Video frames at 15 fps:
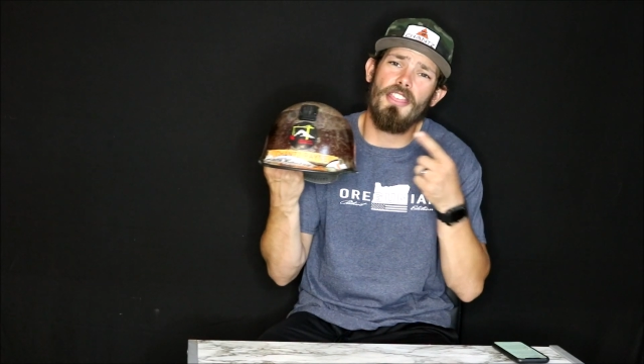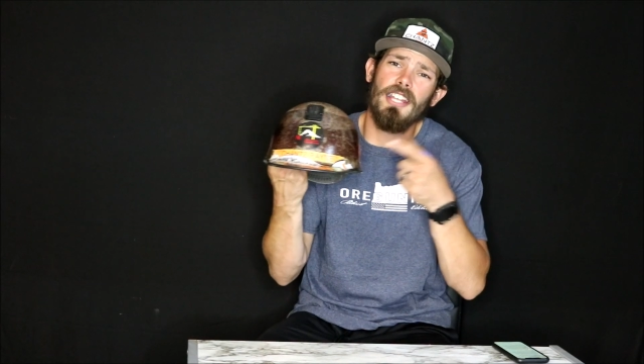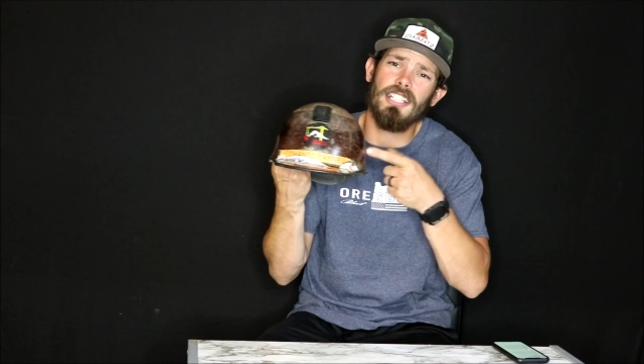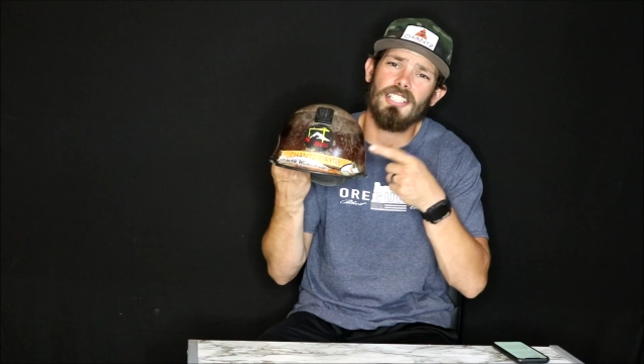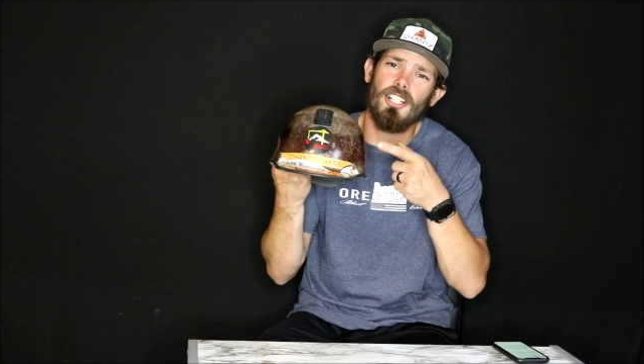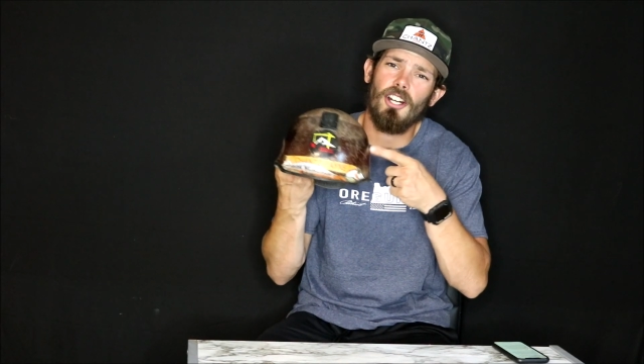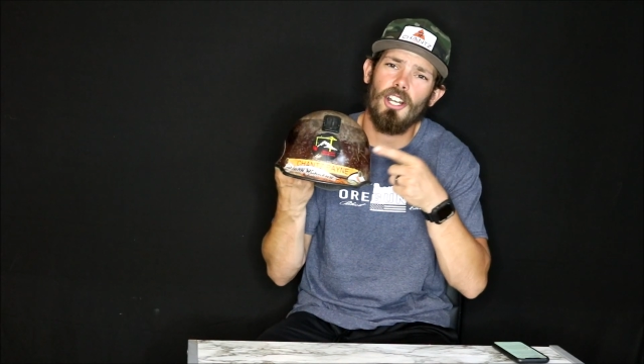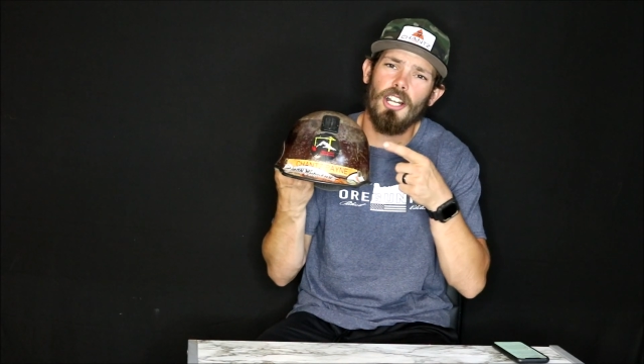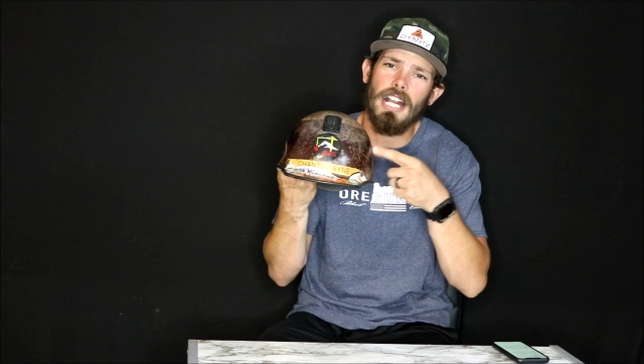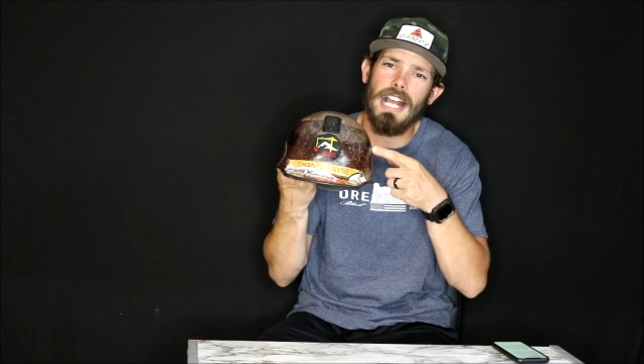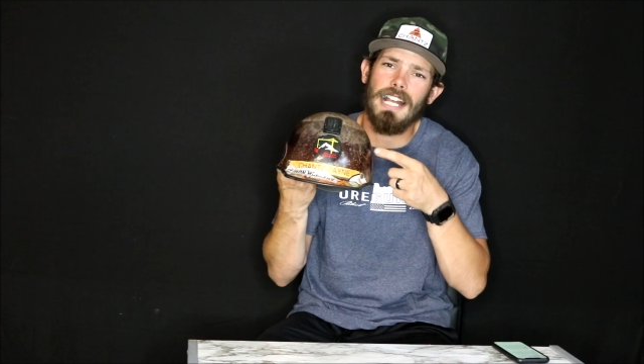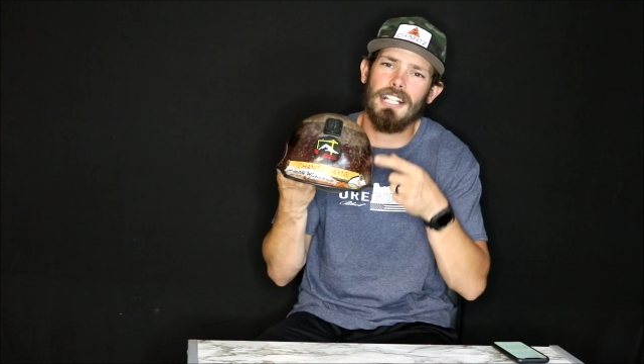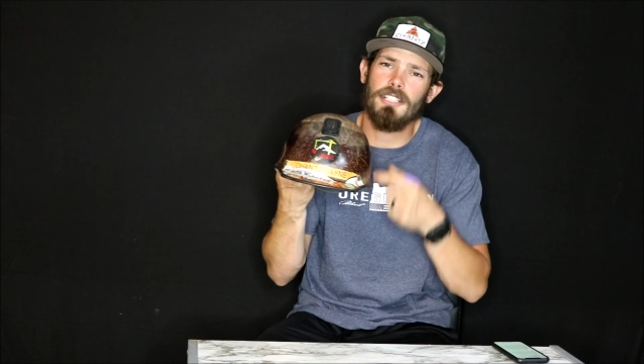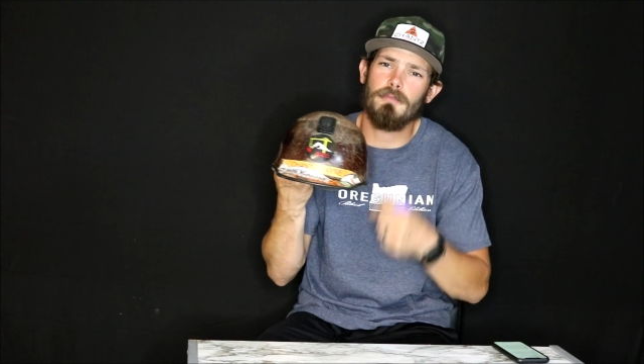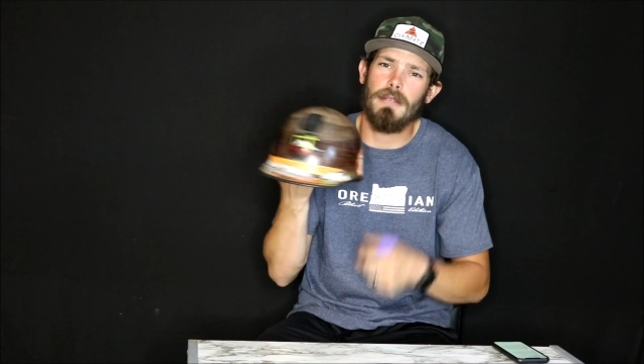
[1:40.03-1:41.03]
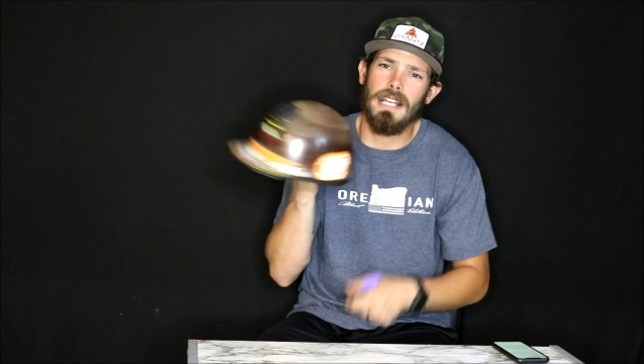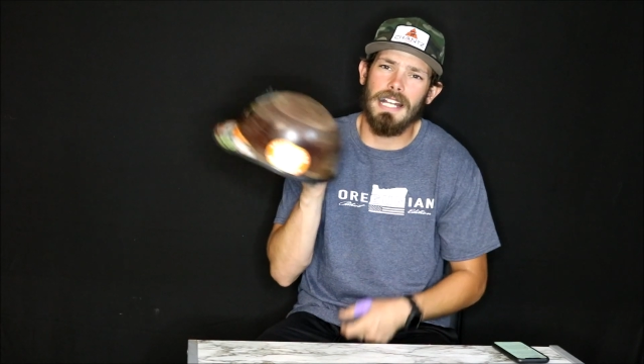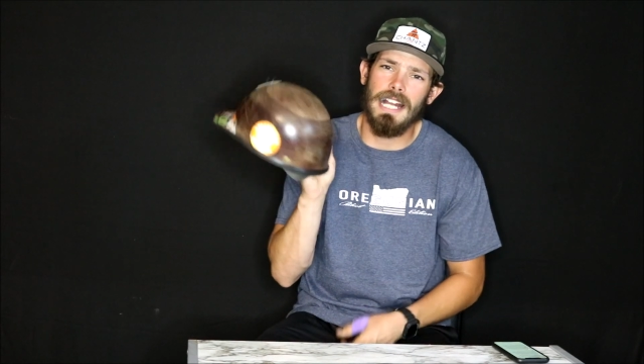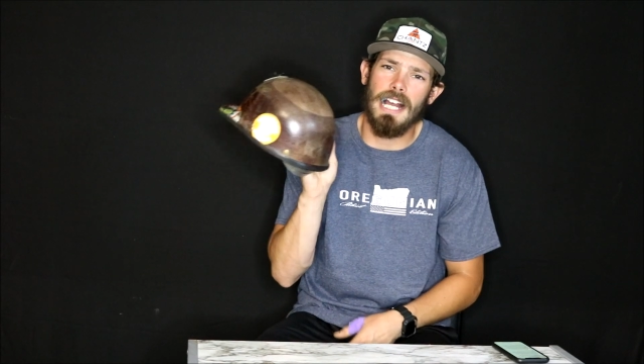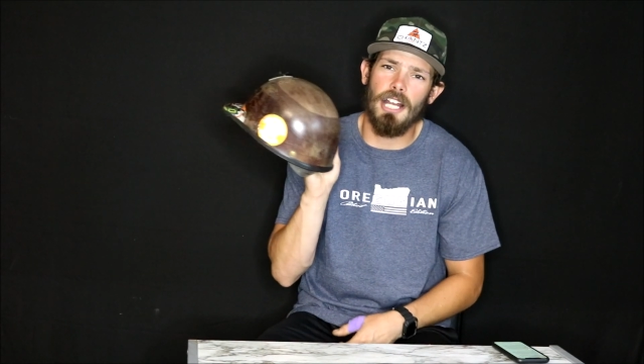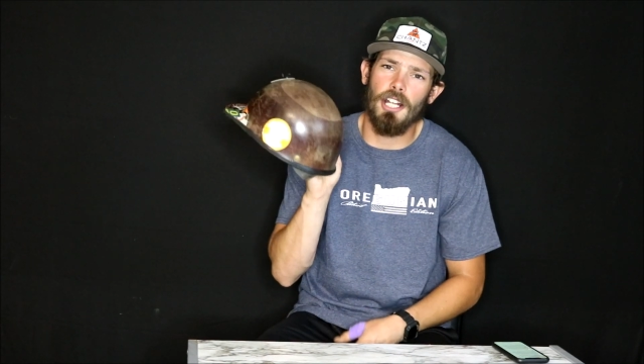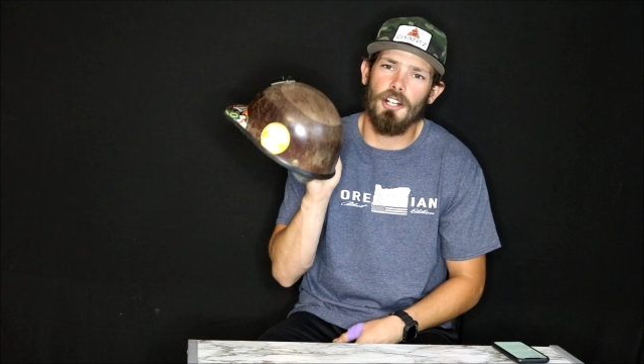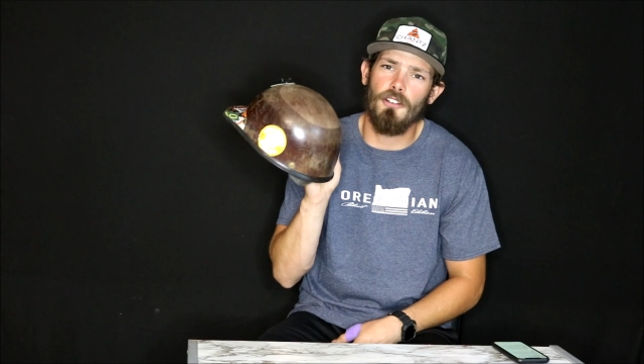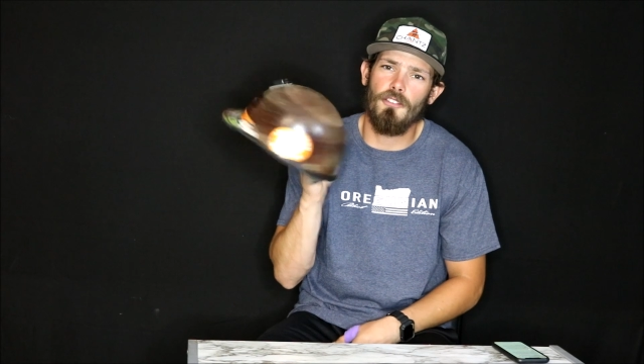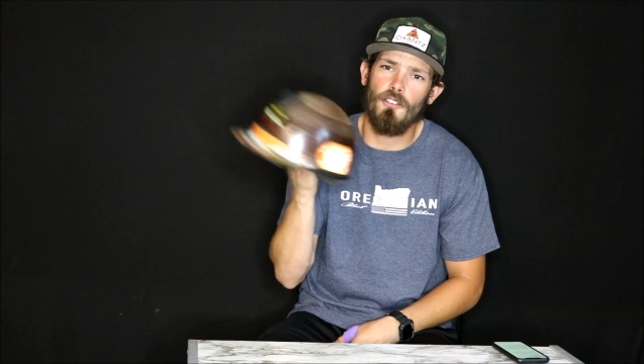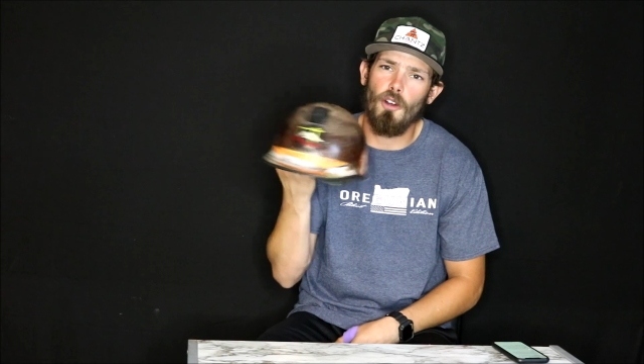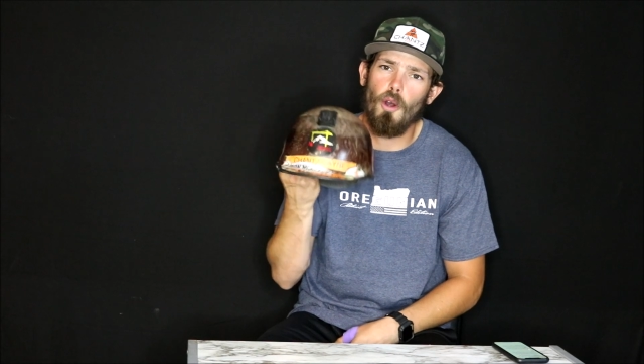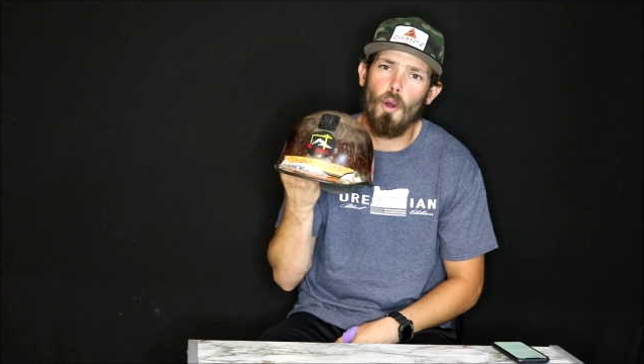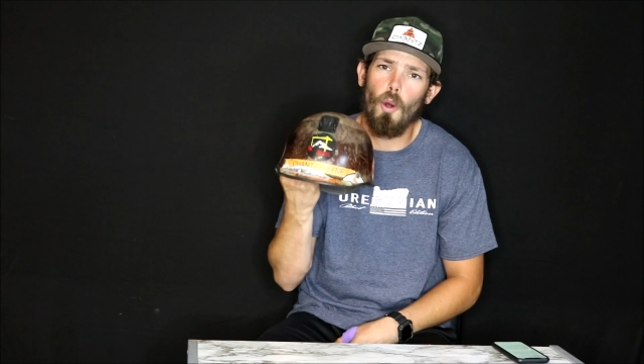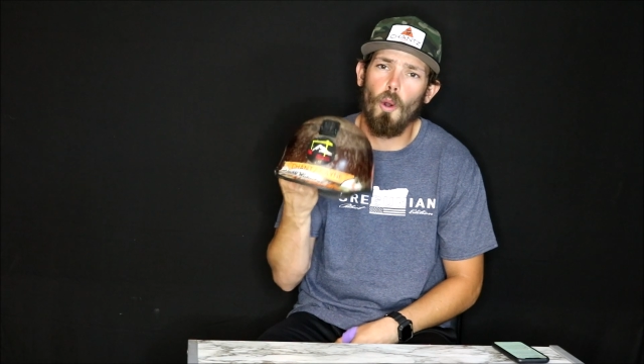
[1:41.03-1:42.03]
this hard hat is made out of,